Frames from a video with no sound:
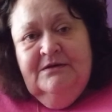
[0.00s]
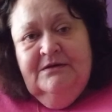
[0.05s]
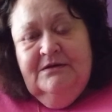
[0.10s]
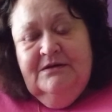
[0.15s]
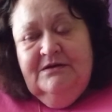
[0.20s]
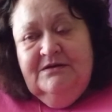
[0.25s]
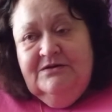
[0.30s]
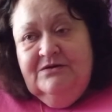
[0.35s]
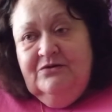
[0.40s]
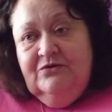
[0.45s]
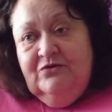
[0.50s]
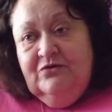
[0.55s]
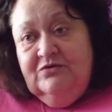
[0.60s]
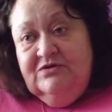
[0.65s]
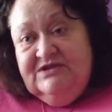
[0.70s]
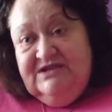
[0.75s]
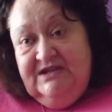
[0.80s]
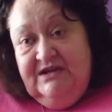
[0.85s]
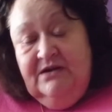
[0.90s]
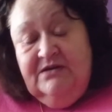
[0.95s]
and of
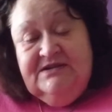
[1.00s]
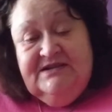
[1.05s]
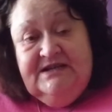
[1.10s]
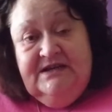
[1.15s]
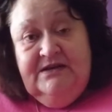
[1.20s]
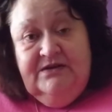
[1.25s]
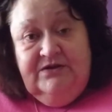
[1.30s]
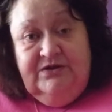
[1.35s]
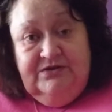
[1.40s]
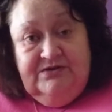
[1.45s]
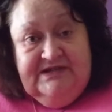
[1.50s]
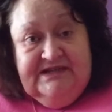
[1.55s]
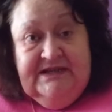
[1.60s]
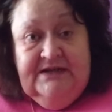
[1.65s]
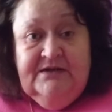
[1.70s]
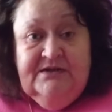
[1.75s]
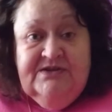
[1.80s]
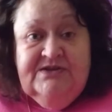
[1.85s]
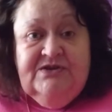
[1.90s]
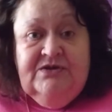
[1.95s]
course the Aussie and New
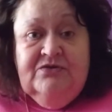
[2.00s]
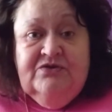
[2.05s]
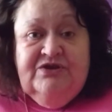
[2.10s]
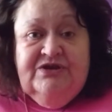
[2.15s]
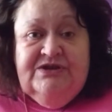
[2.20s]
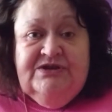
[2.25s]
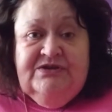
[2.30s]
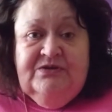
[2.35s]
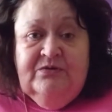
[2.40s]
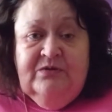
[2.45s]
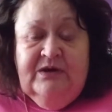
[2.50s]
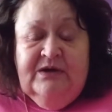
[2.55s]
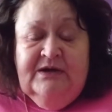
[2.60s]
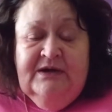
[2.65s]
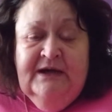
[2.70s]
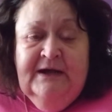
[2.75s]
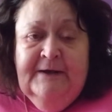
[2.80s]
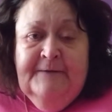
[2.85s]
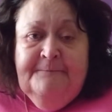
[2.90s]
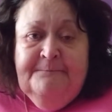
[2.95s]
Zealand soldiers who were
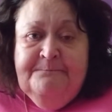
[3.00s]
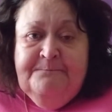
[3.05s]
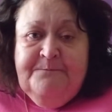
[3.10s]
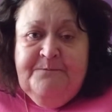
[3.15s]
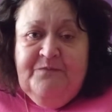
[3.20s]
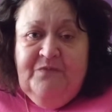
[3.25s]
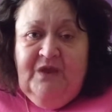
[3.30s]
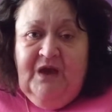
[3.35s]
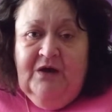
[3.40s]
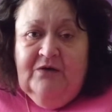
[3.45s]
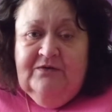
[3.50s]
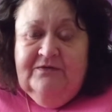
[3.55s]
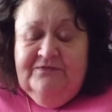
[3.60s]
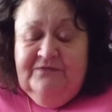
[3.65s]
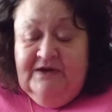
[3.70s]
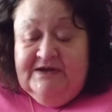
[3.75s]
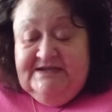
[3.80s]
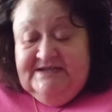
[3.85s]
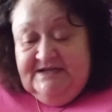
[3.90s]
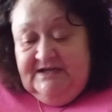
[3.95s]
out
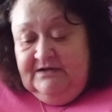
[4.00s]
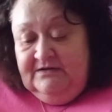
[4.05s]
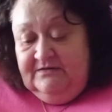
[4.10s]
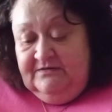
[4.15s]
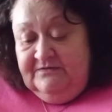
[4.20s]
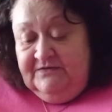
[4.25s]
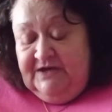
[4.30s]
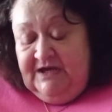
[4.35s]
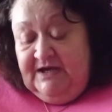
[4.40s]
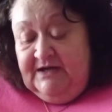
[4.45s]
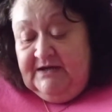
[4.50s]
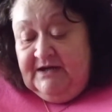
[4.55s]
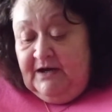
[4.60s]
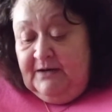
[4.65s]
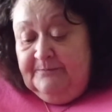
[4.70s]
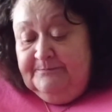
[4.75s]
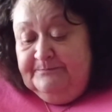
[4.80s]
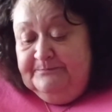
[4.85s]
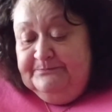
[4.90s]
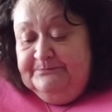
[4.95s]
fighting in Vietnam.